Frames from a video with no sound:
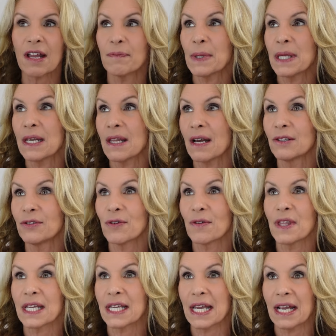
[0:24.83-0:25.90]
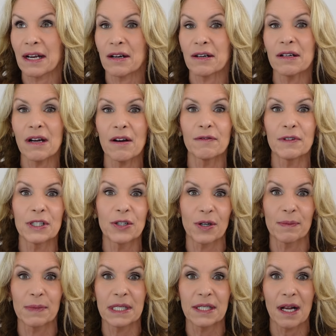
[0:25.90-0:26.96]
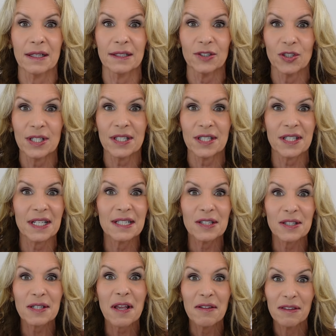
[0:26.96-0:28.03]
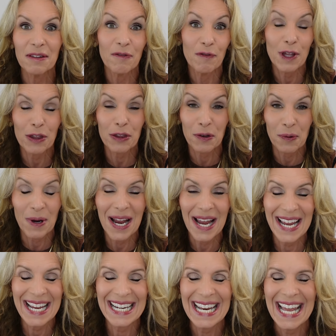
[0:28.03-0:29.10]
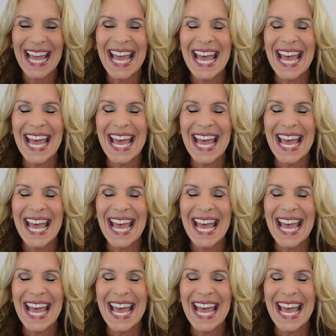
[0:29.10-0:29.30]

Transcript: I've been under the care of a dermatologist since the fifth grade.